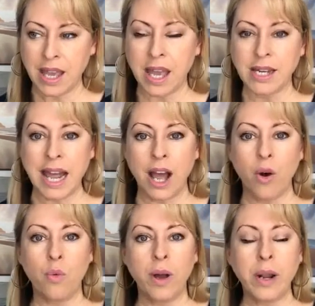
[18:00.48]
And
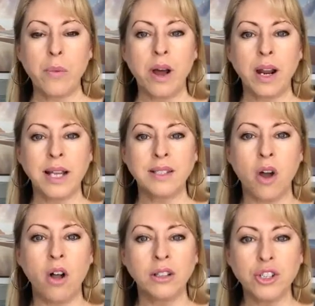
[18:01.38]
now, what I want us
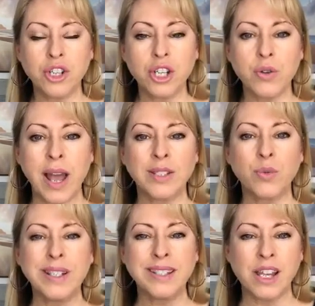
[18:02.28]
all to do as
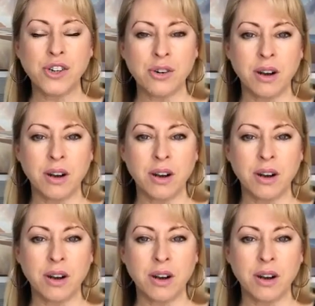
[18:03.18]
we center